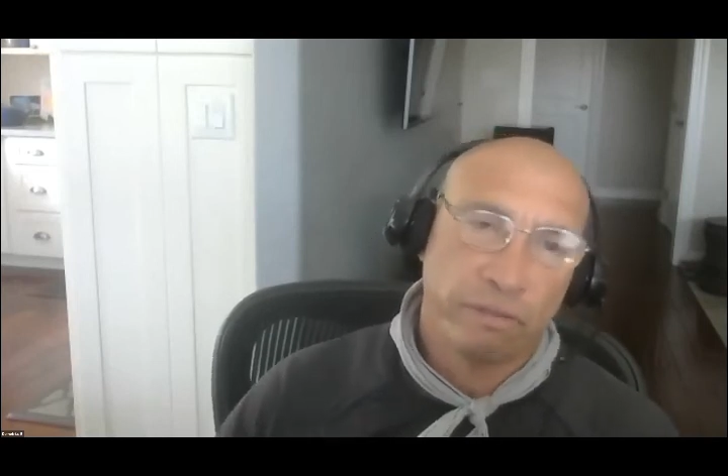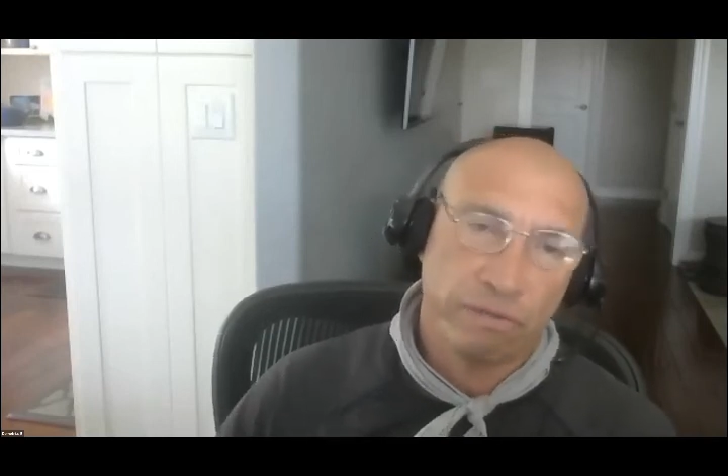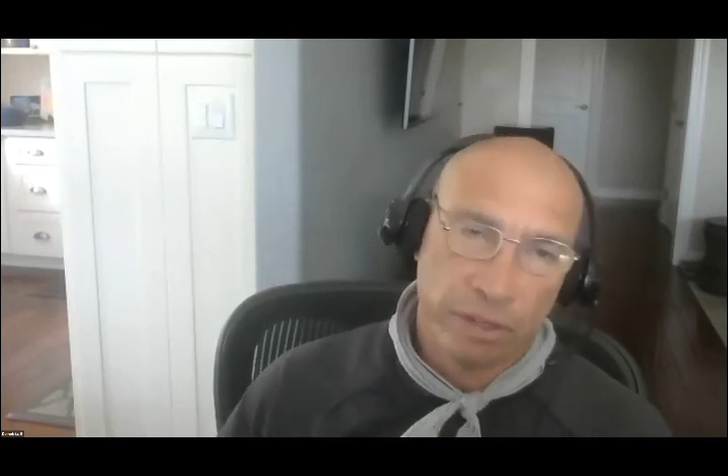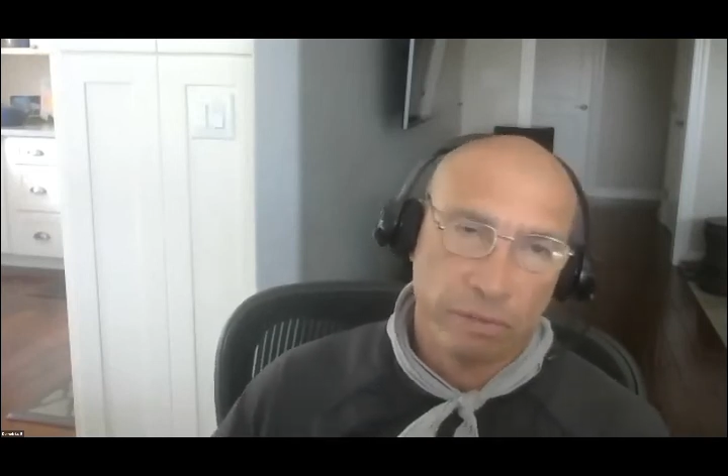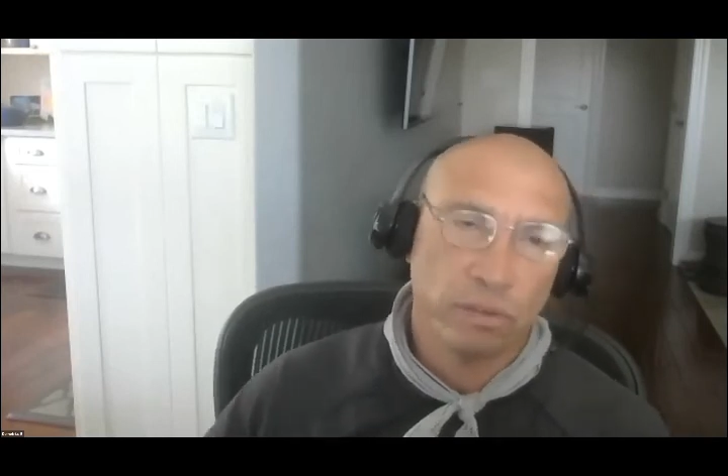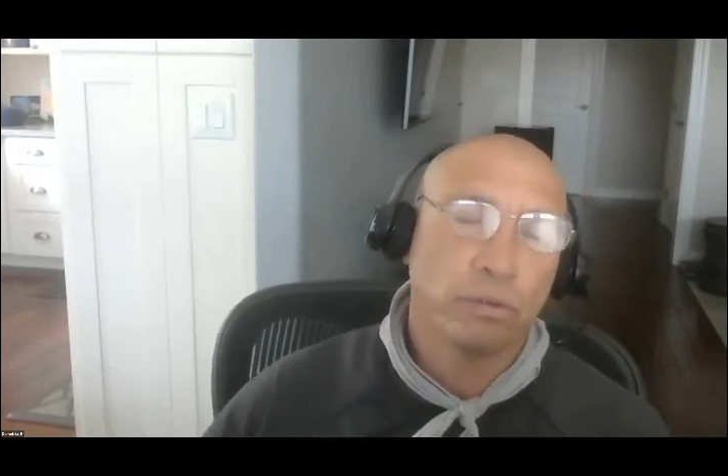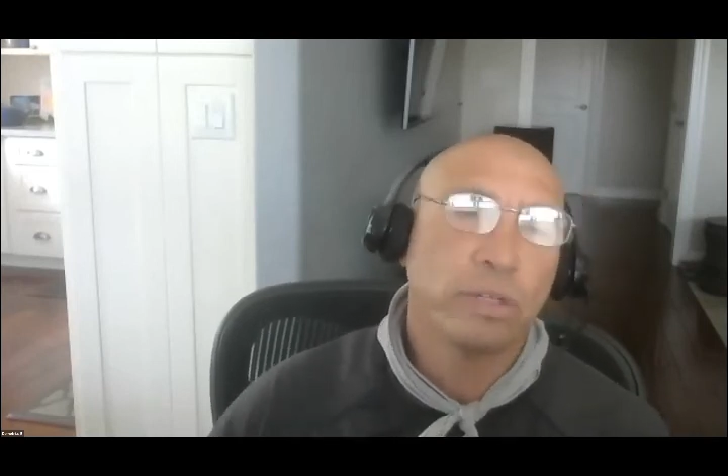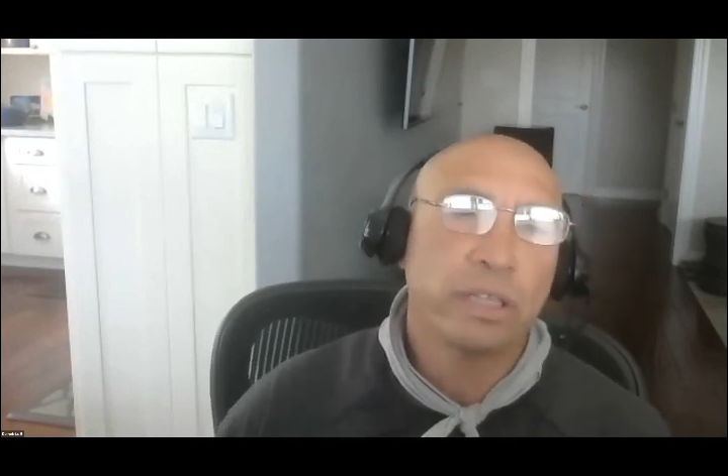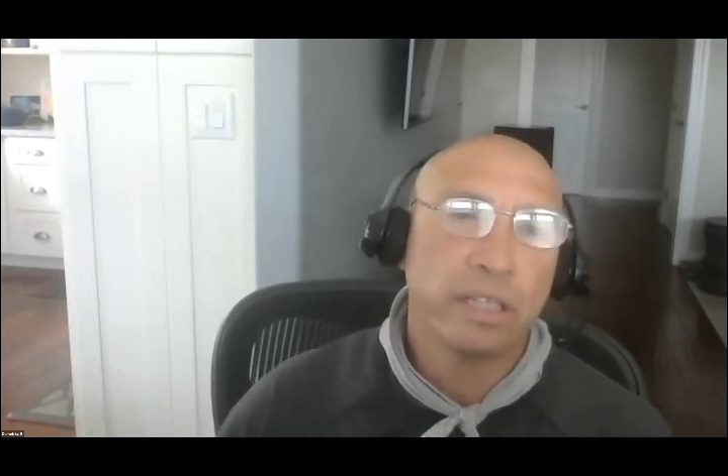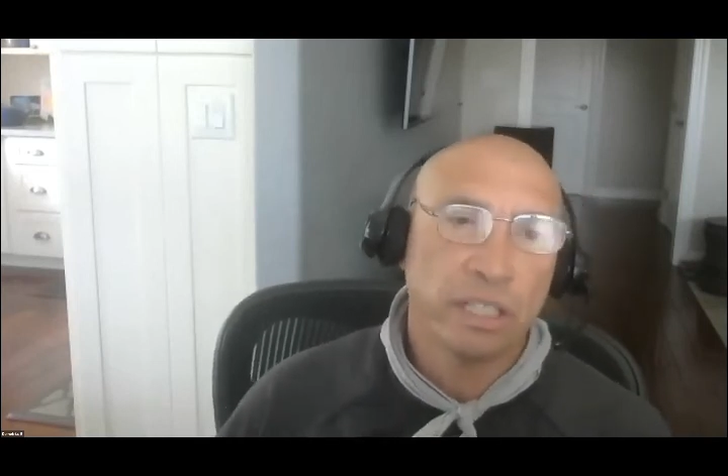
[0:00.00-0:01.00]
the fear of
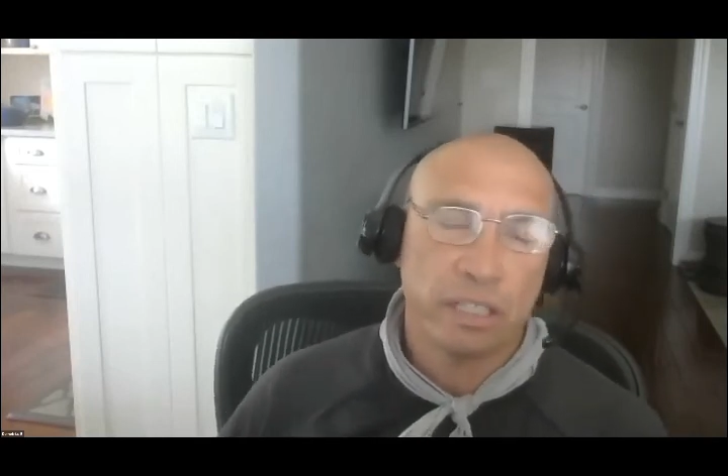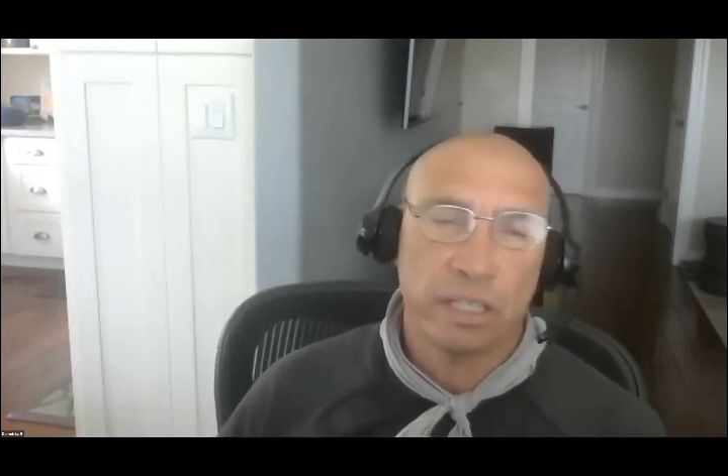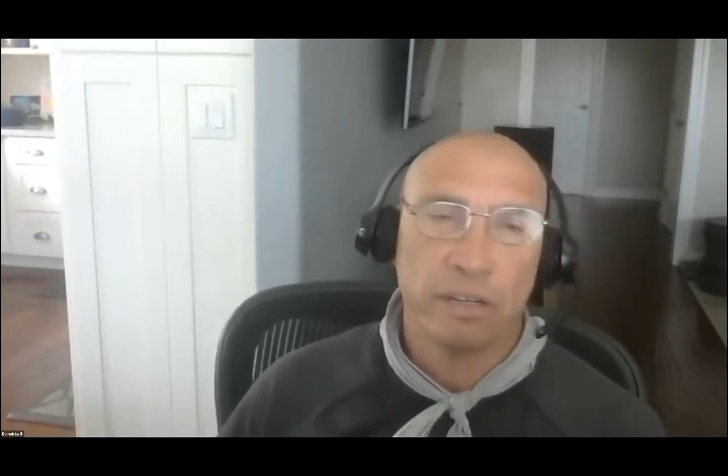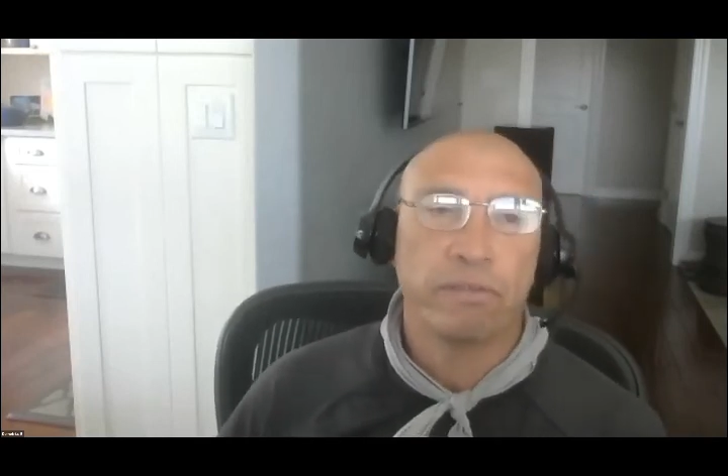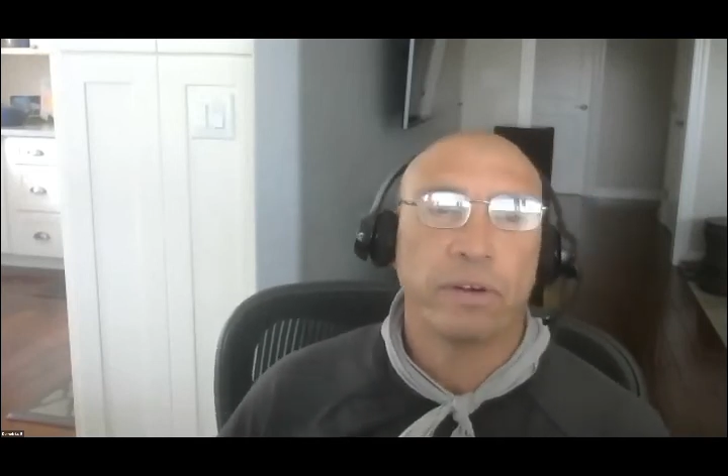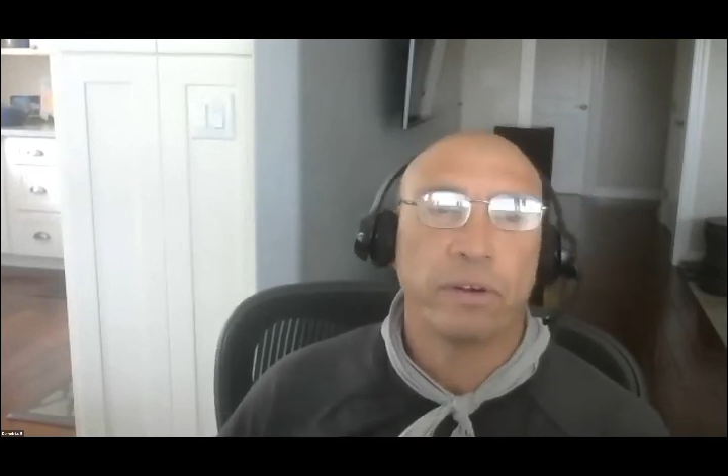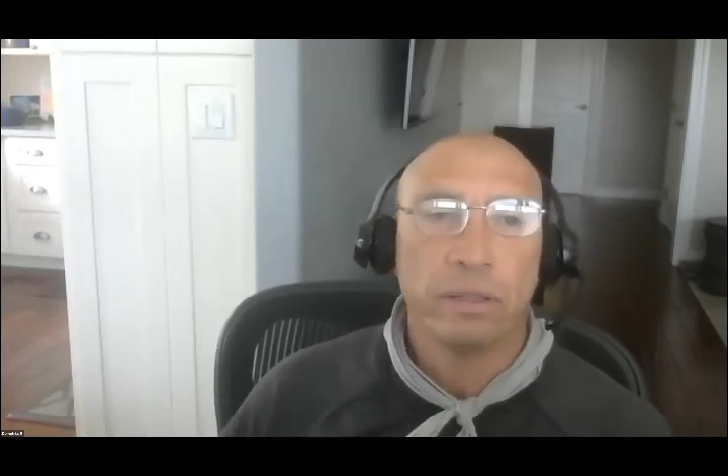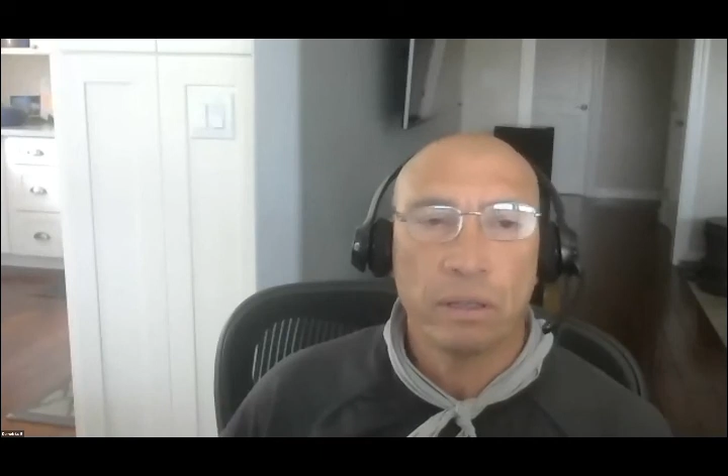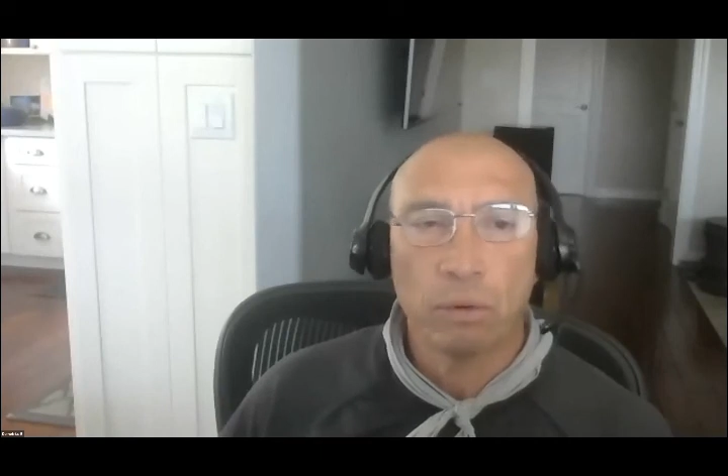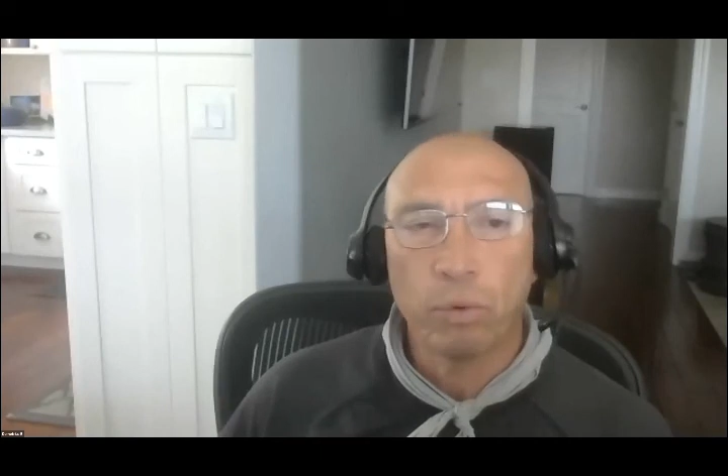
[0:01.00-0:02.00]
doing things different,
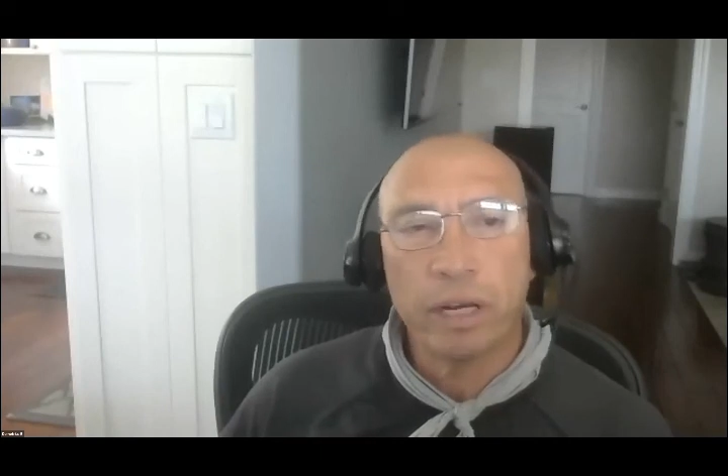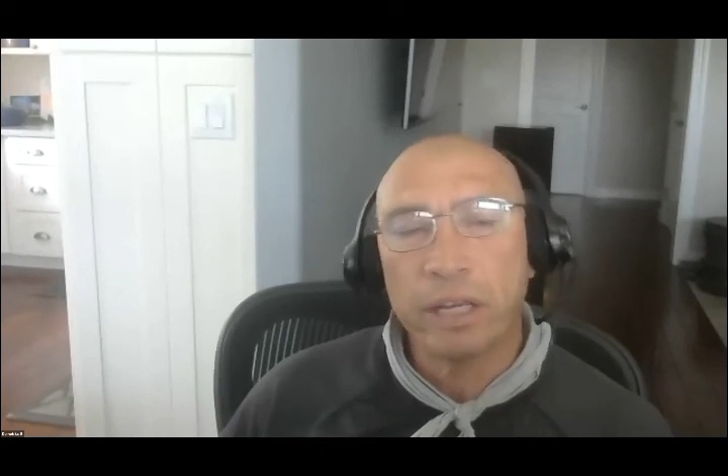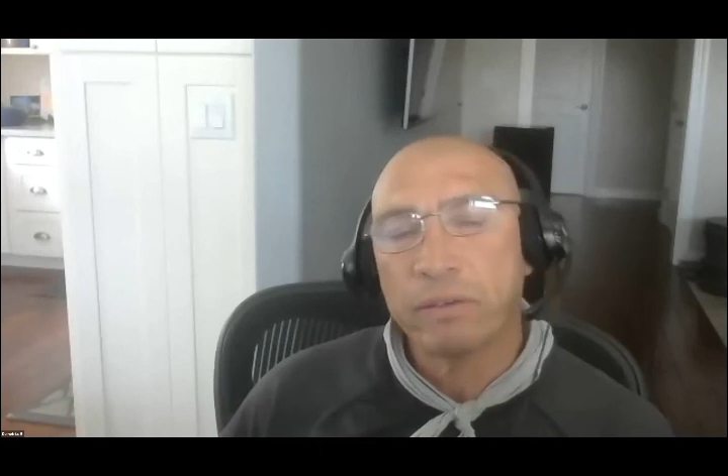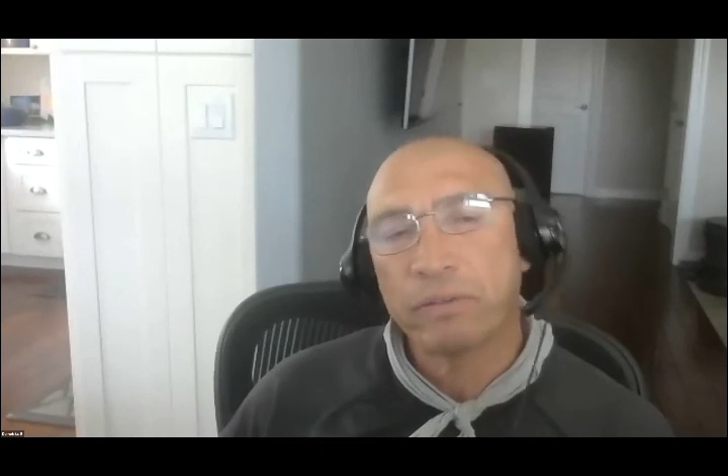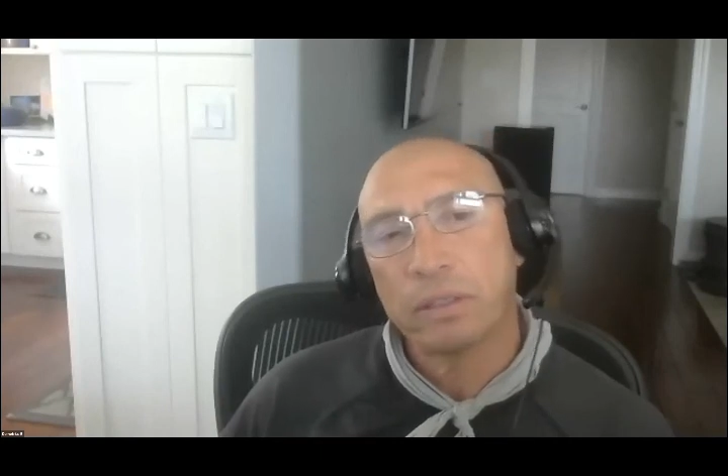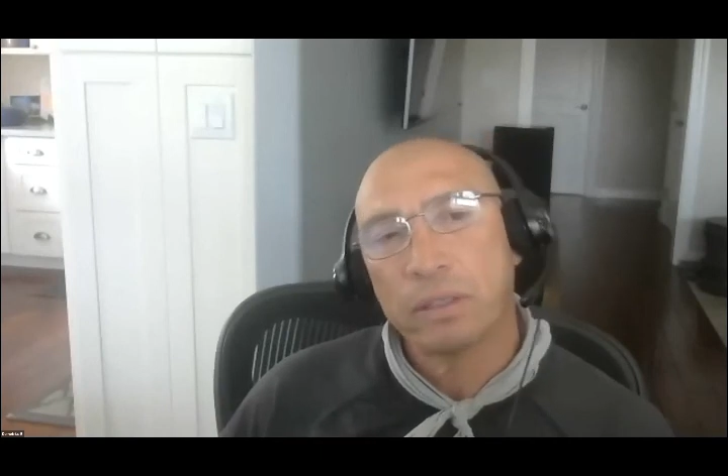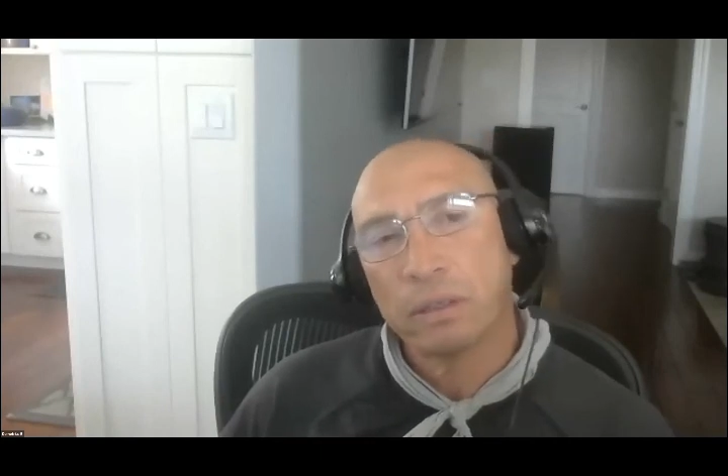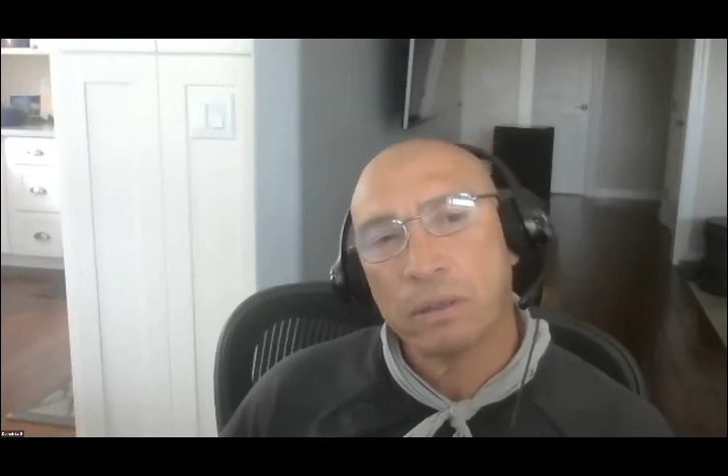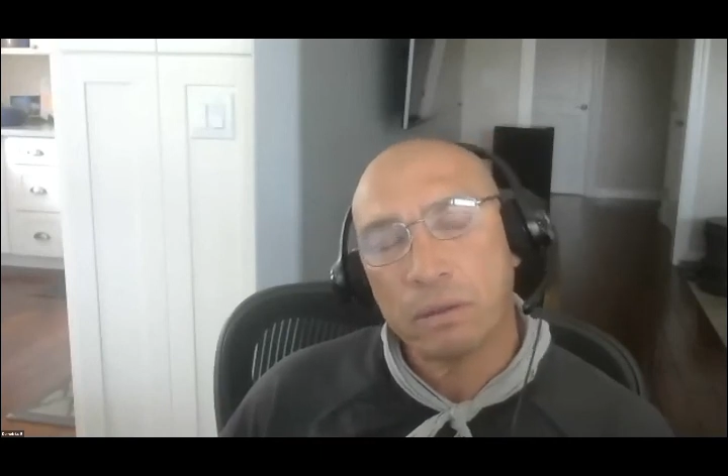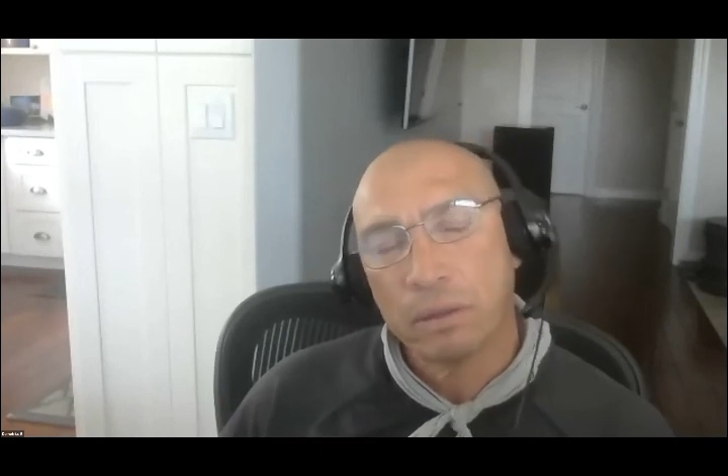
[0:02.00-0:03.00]
the what ifs,
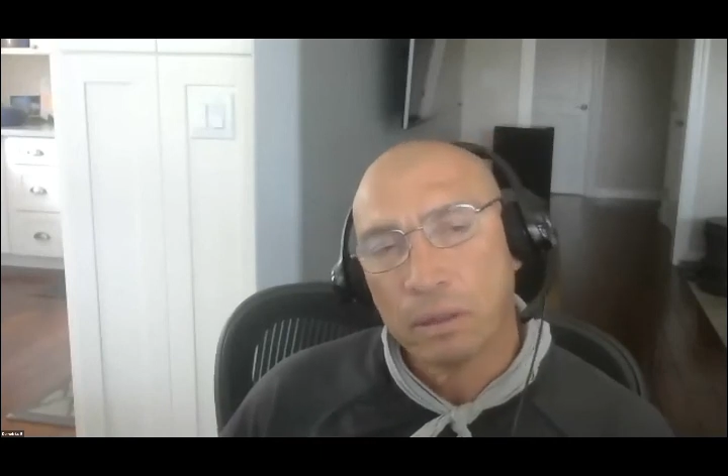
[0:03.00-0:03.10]
you know.